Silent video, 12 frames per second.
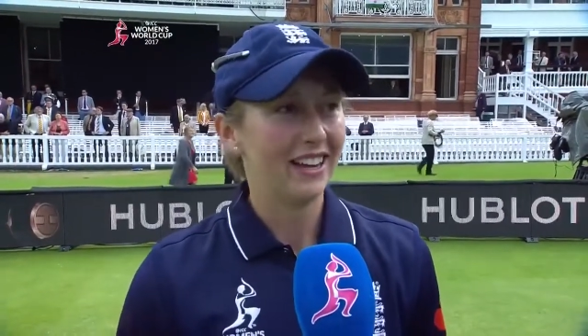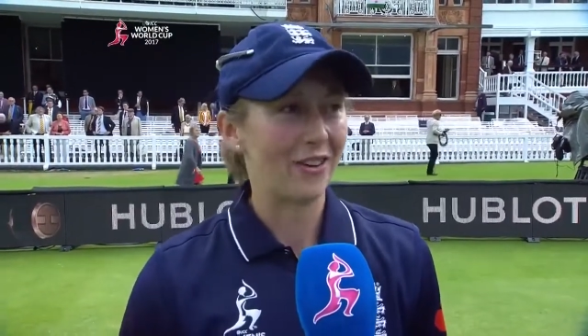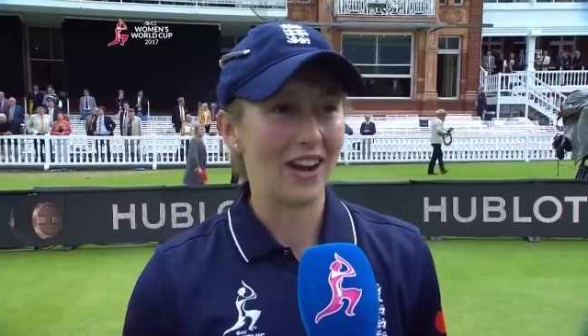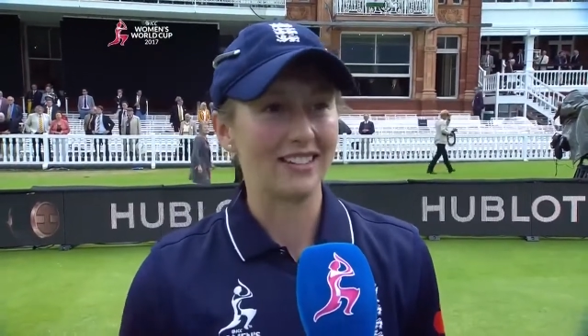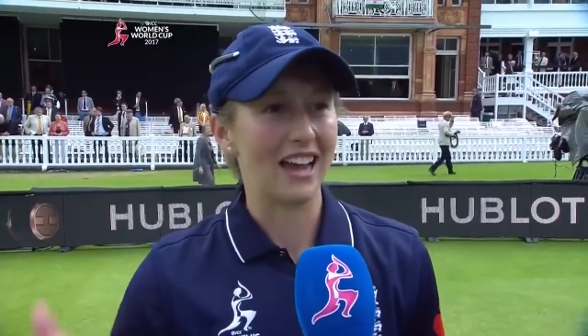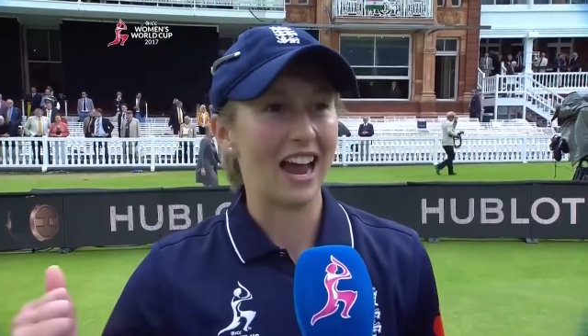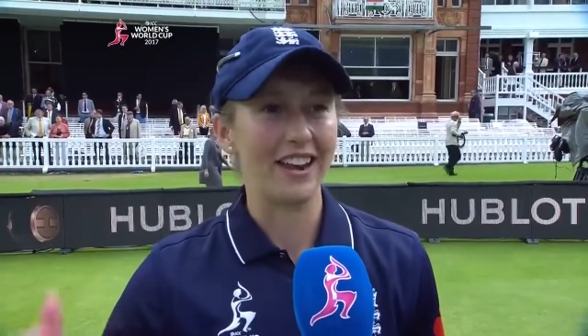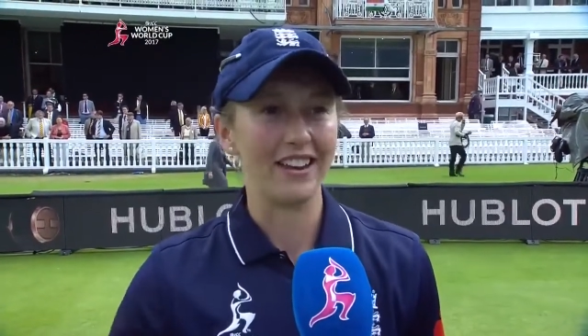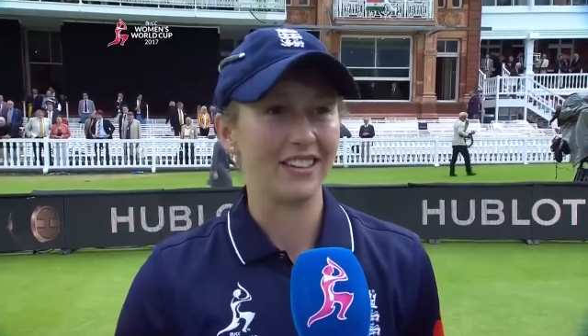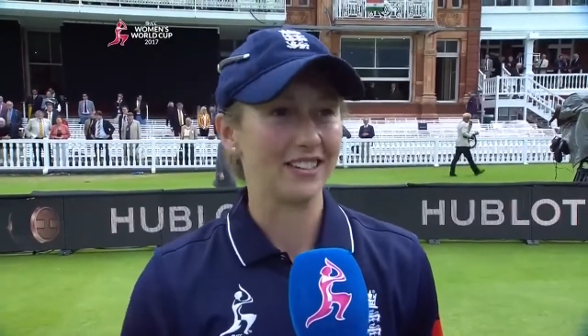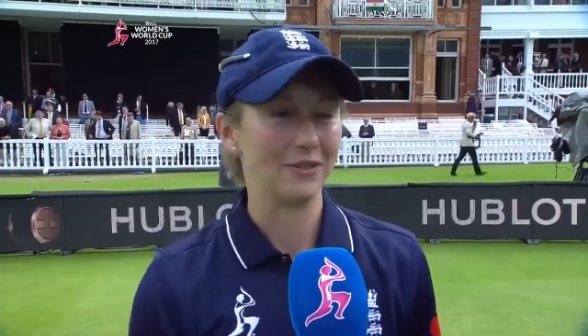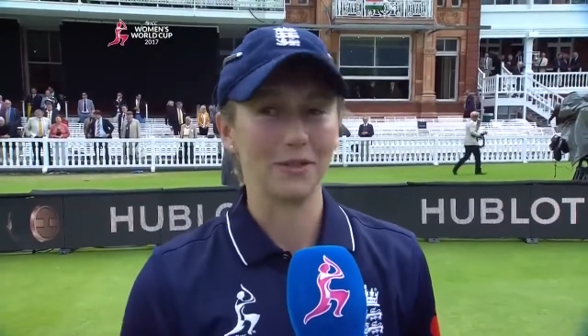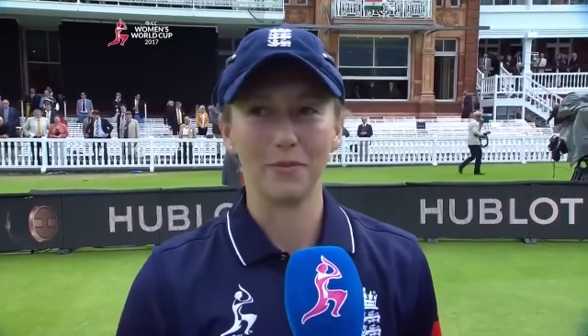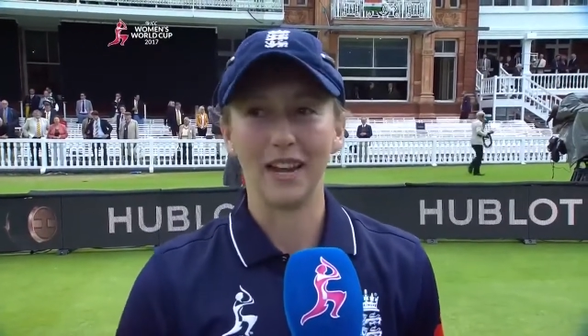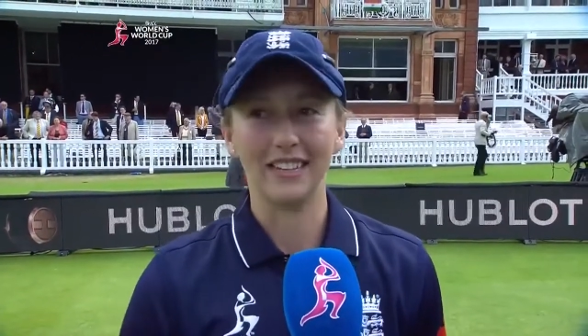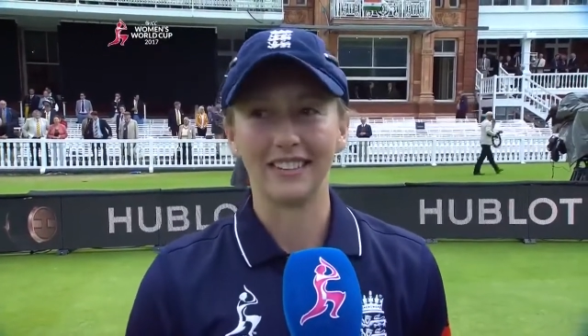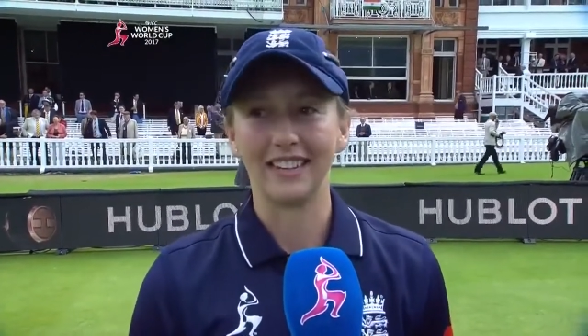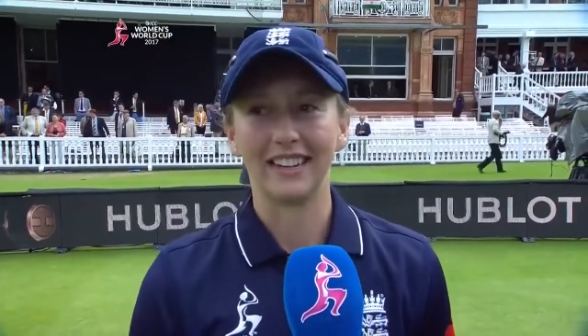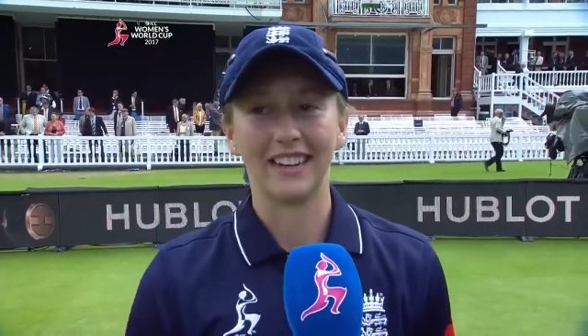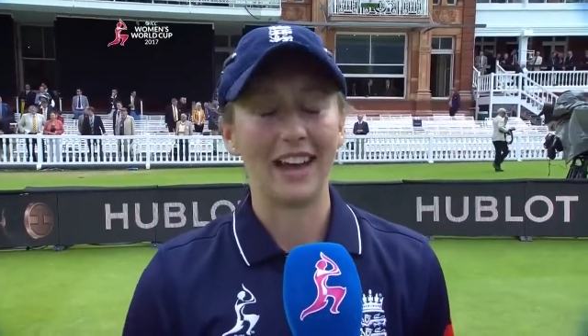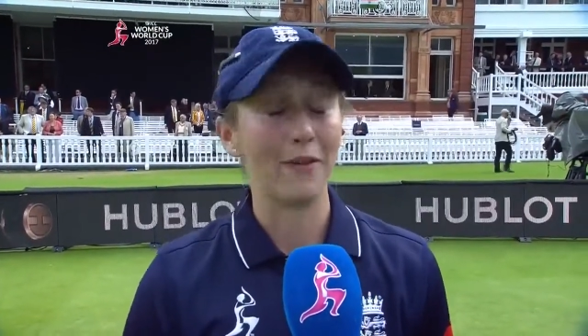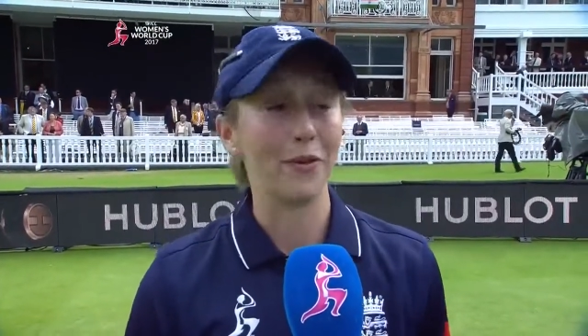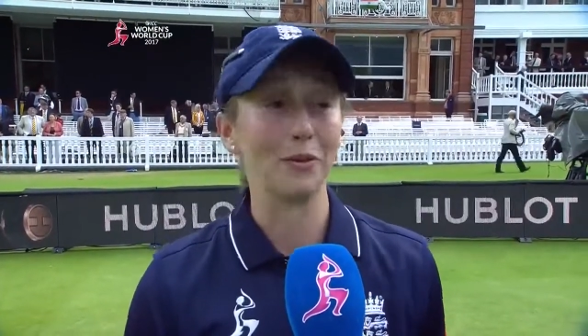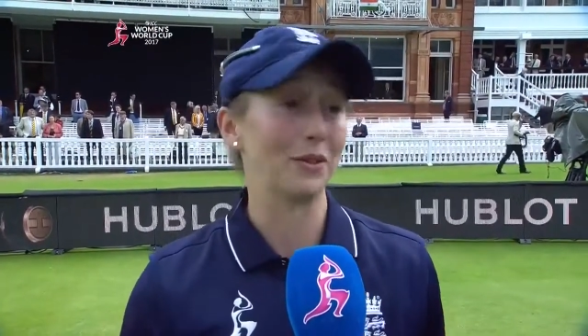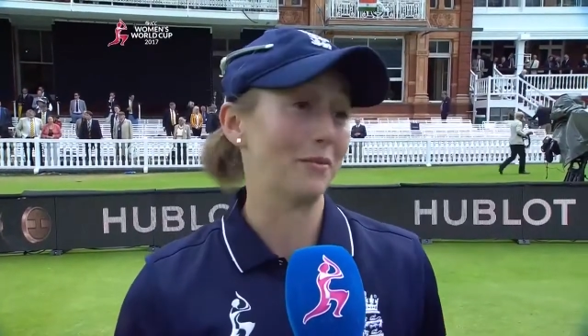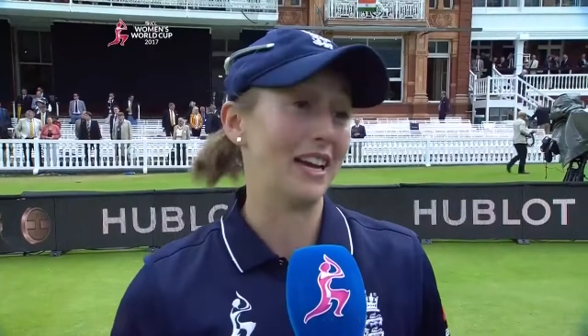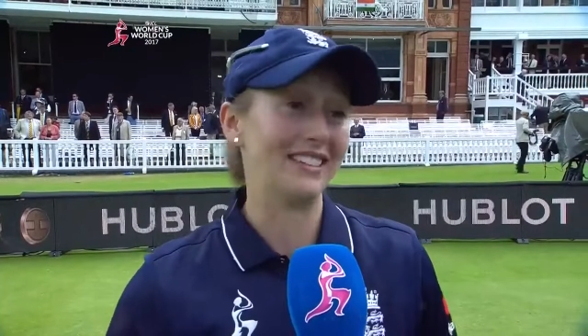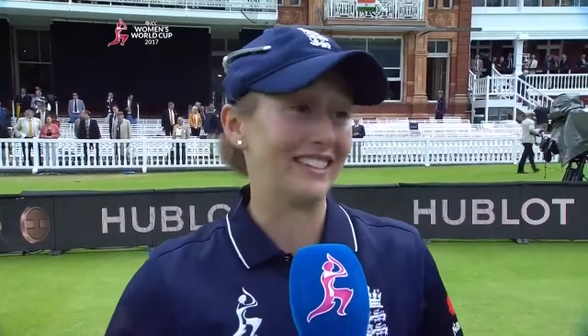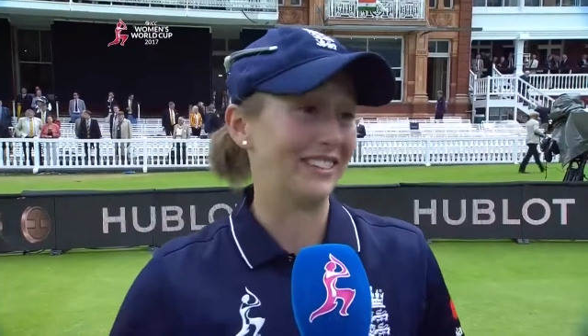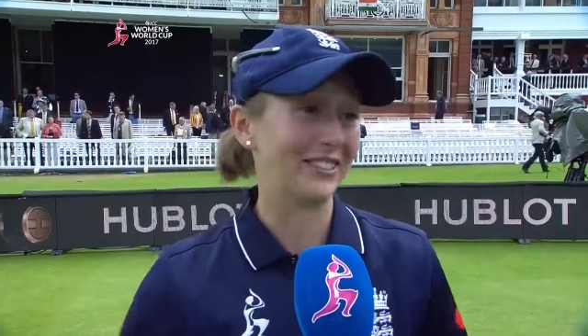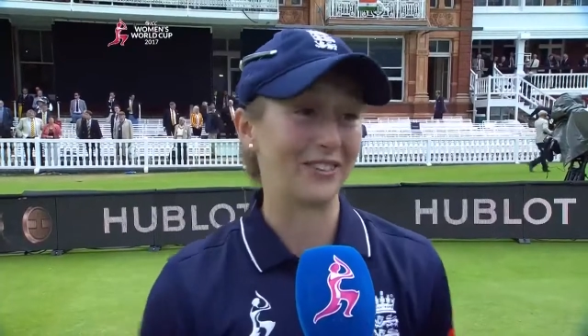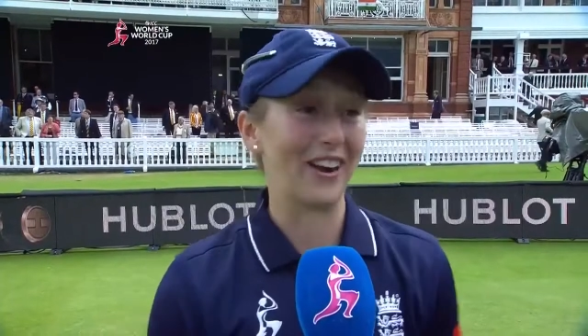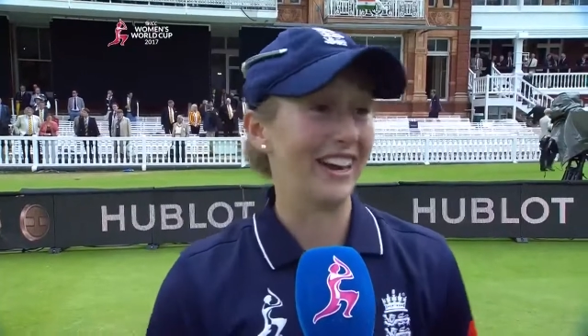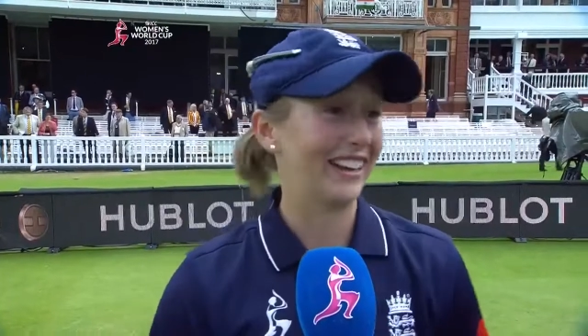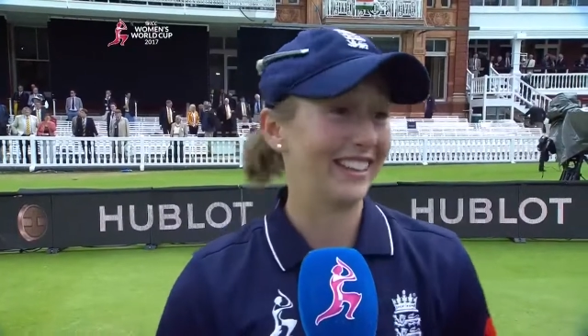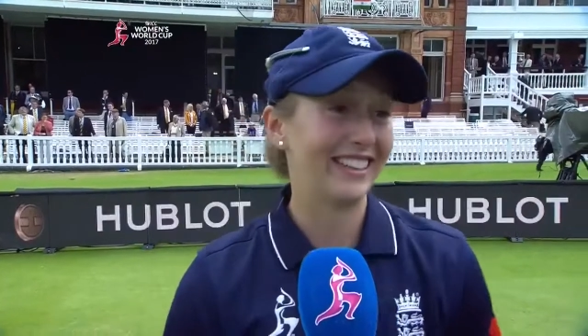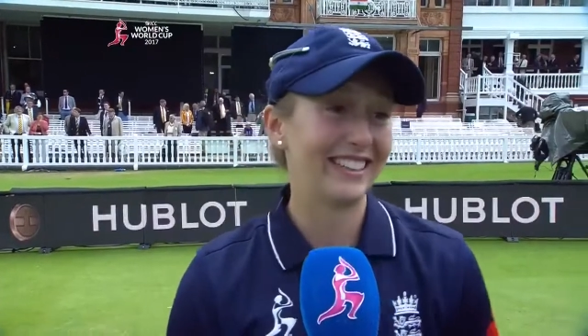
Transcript: Credit to Anya, she was amazing. Everyone was amazing. It was great.